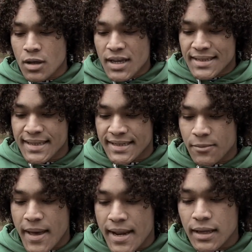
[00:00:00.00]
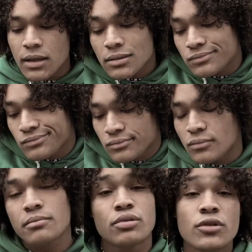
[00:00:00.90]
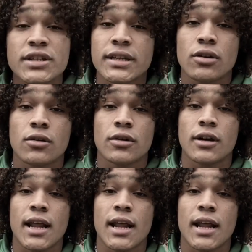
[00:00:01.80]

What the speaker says: systematic bullshit going on.